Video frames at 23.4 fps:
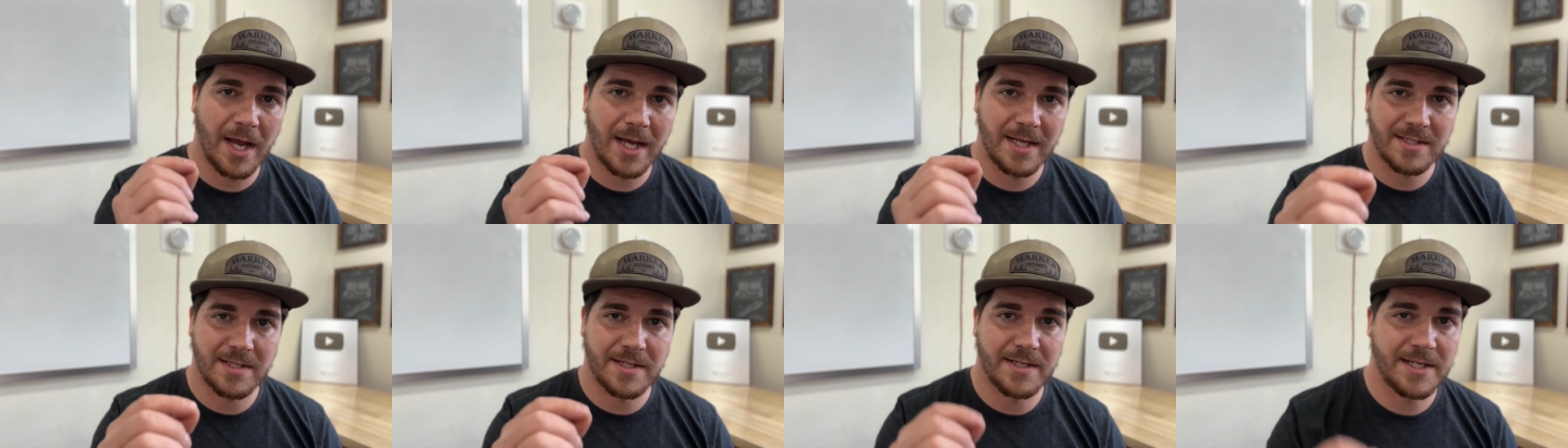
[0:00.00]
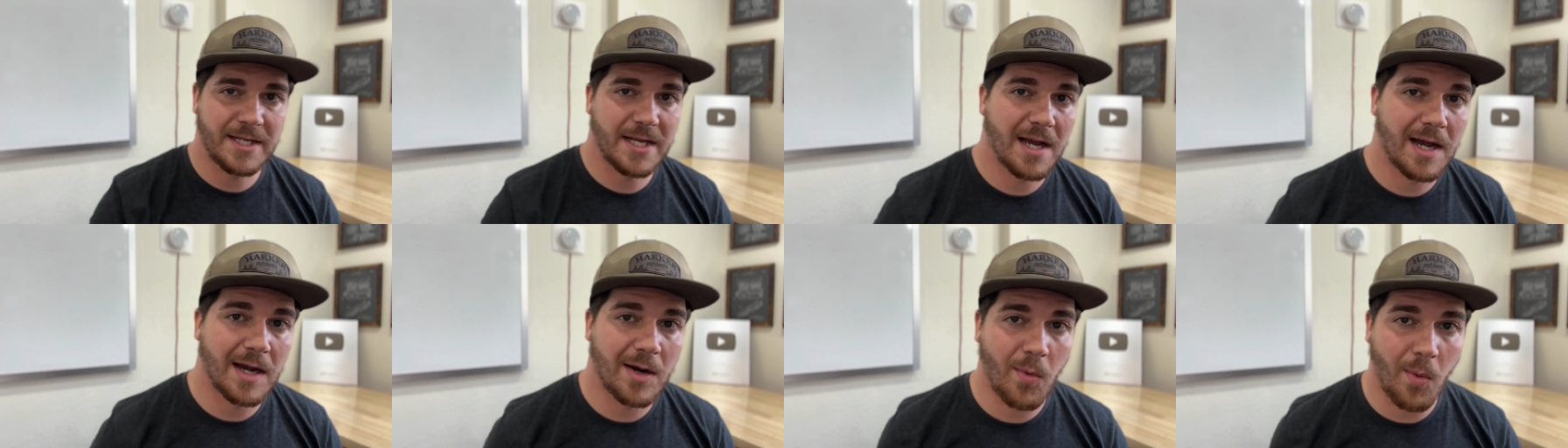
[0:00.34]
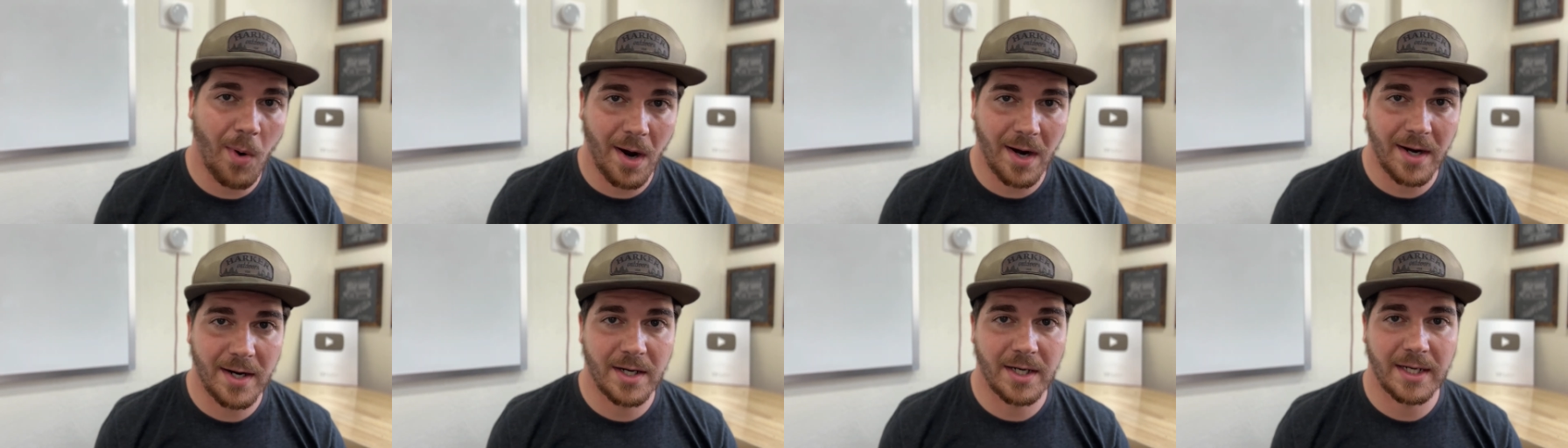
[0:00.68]
as a
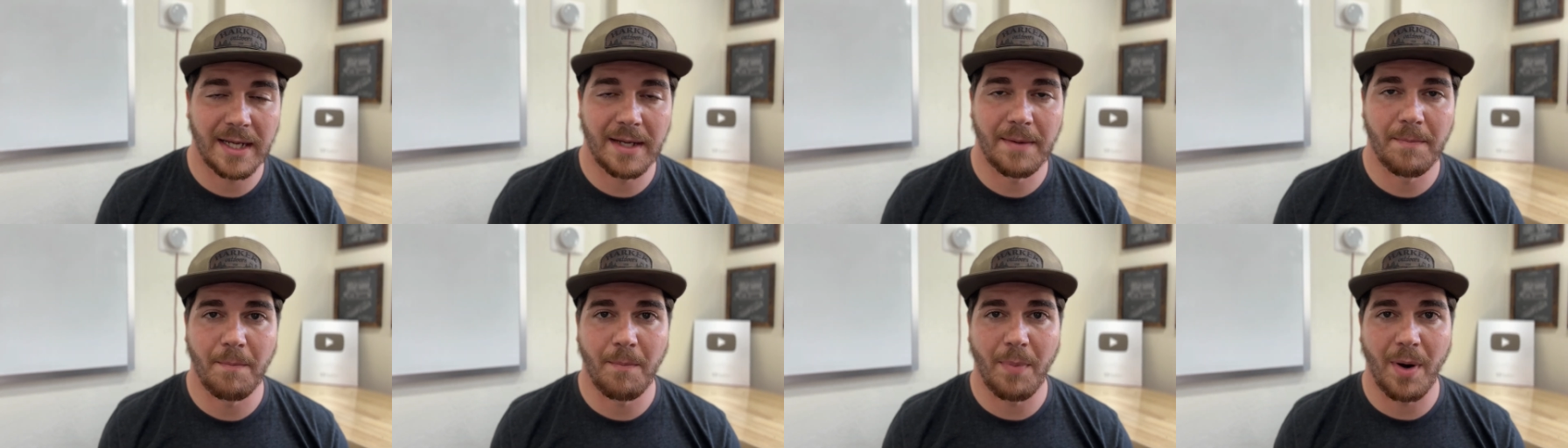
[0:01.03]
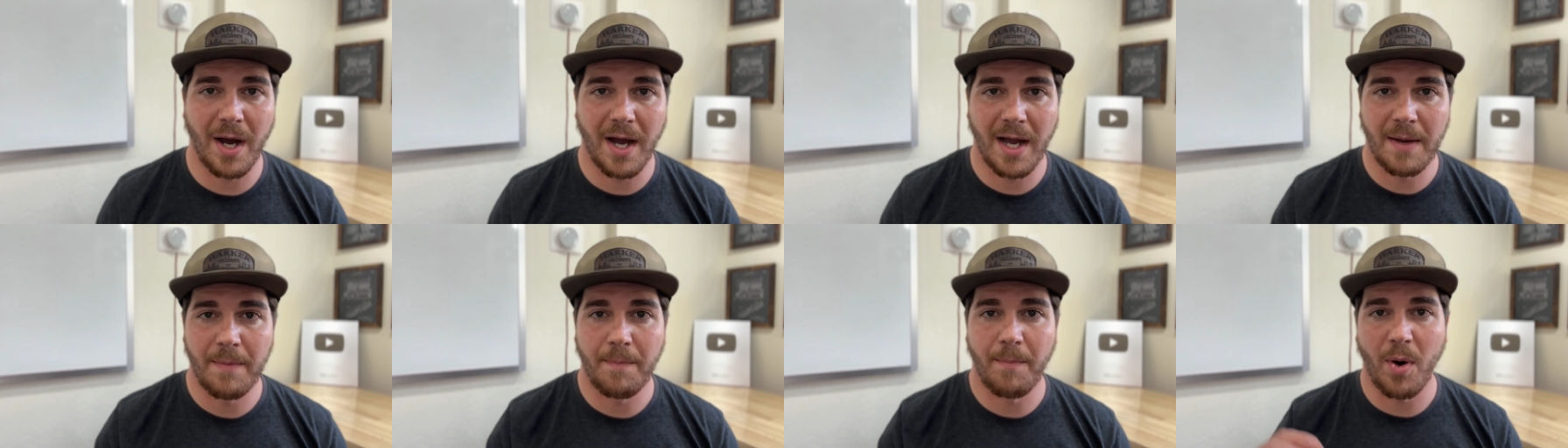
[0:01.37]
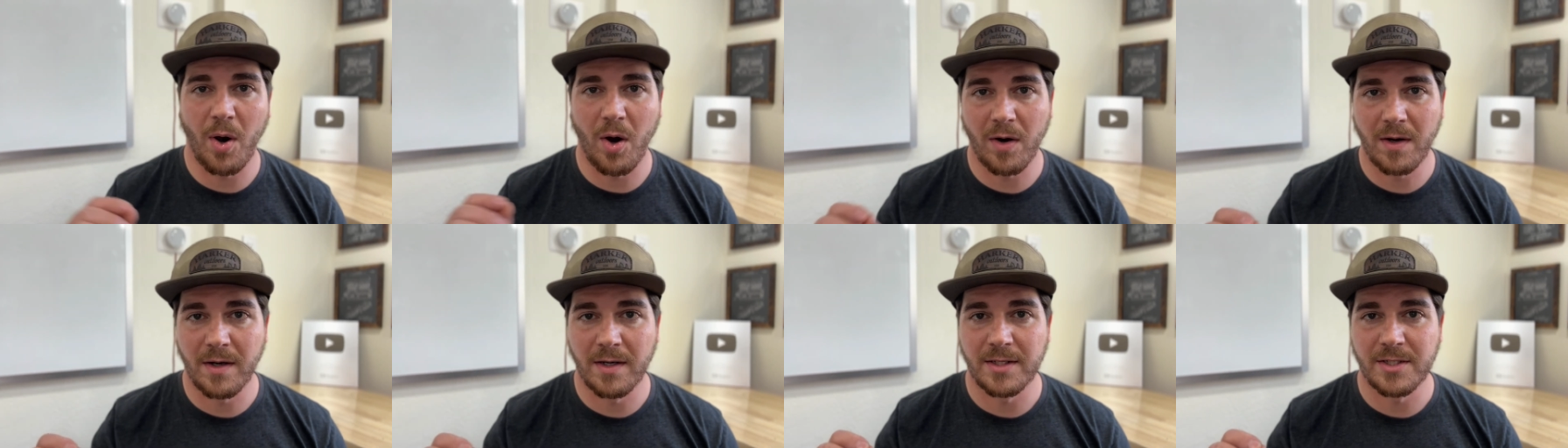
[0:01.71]
DIYer, can buy
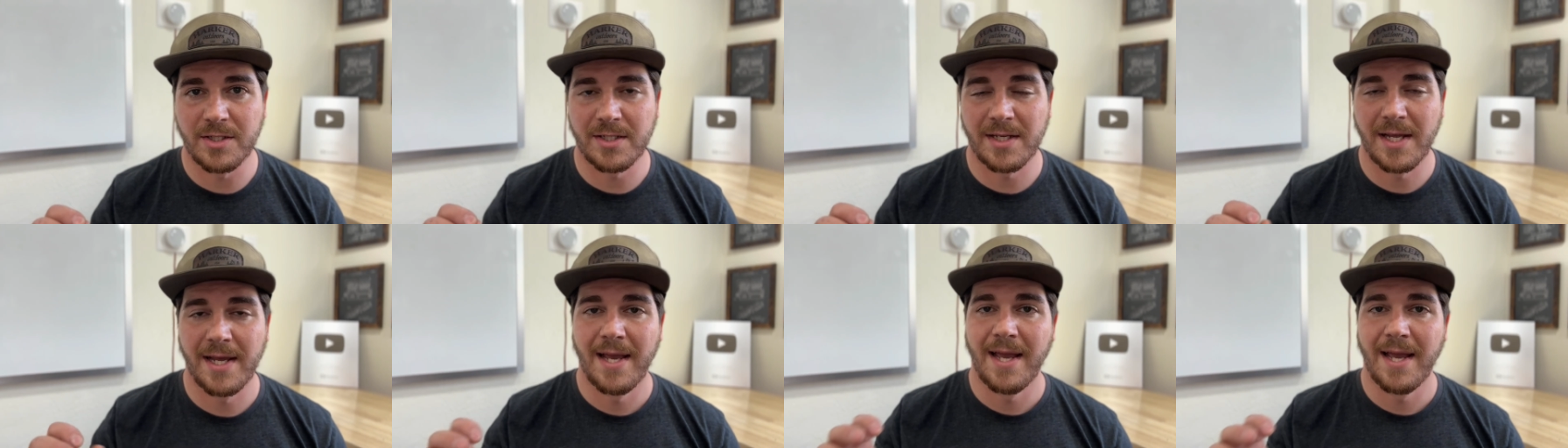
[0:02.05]
parts